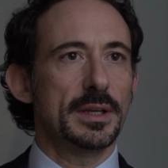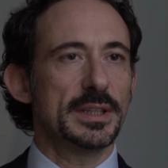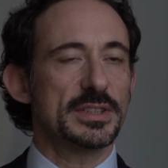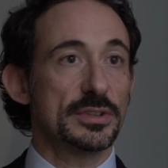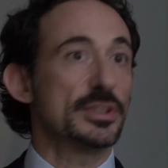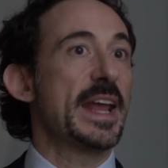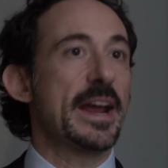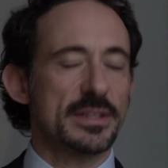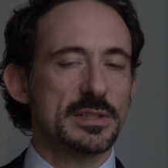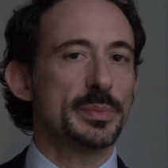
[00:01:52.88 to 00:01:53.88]
in certain
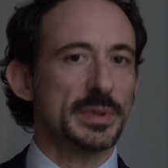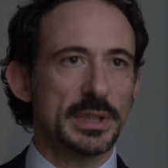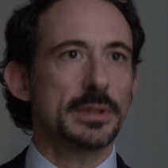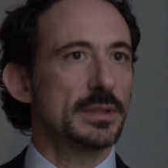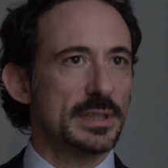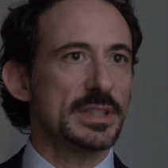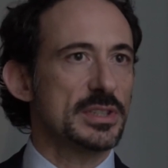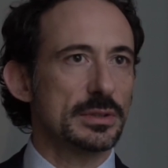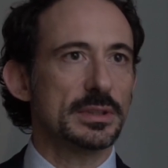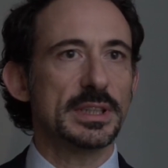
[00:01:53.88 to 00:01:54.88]
areas in particular, and
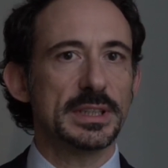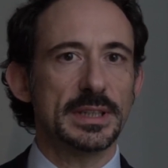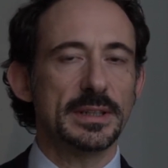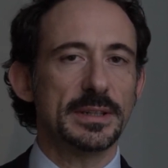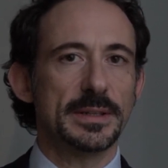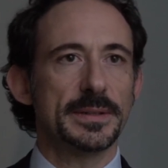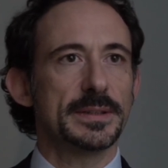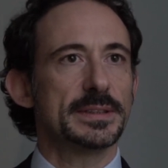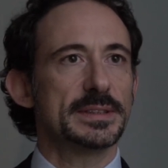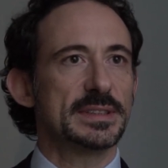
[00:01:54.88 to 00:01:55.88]
certainly
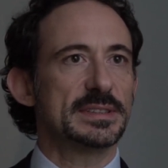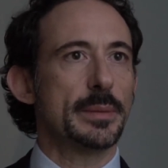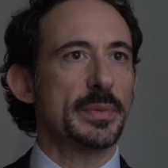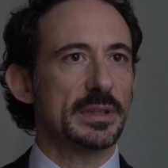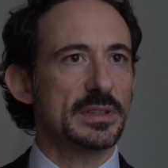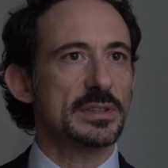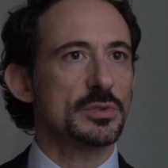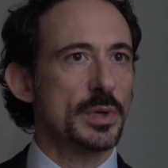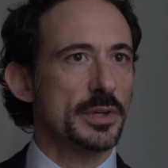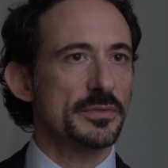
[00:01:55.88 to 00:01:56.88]
systemic risk
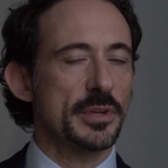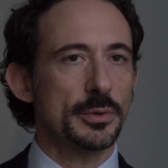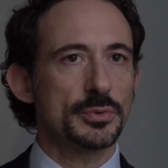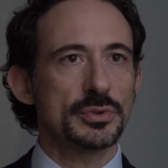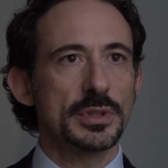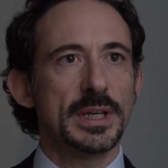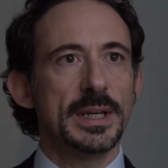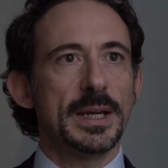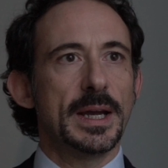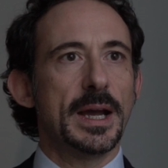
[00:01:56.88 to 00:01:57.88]
is one of those.
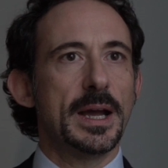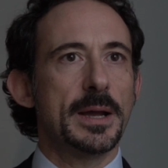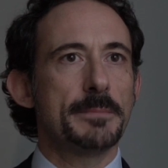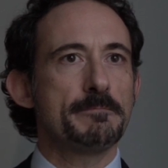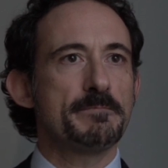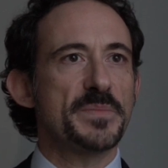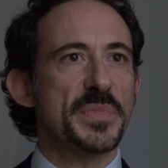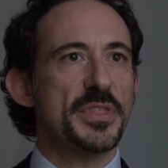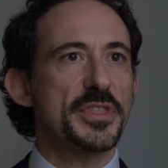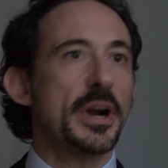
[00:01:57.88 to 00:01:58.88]

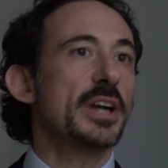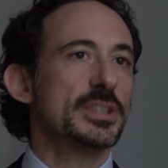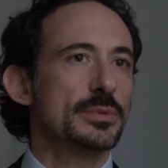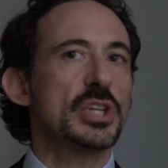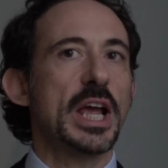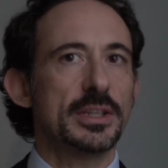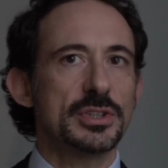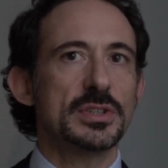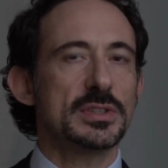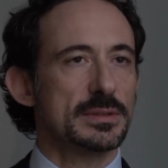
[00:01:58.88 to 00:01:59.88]
There are some
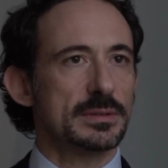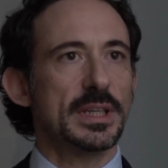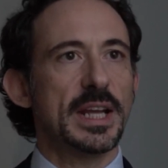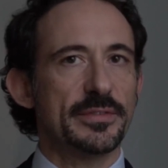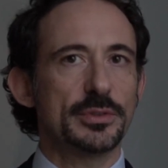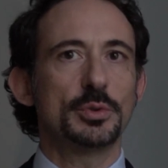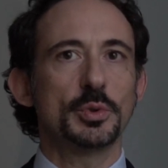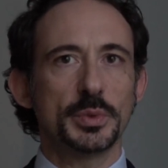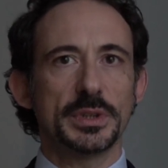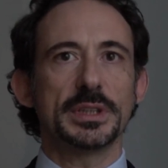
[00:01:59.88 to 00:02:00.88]
challenges that have to
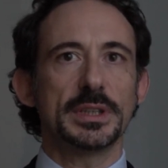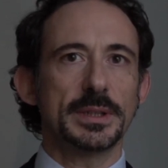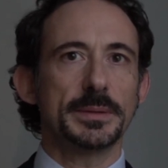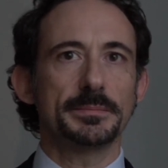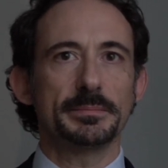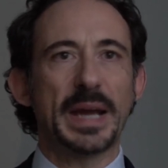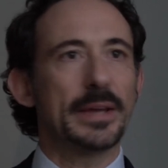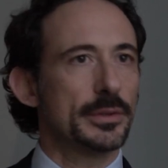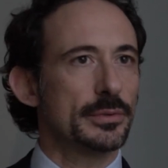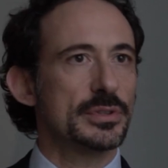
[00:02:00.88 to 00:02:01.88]
do with the
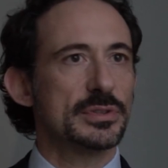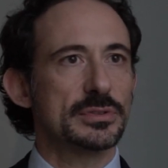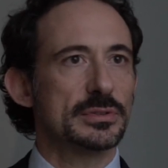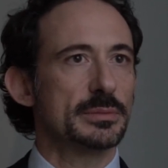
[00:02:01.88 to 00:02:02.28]
boundaries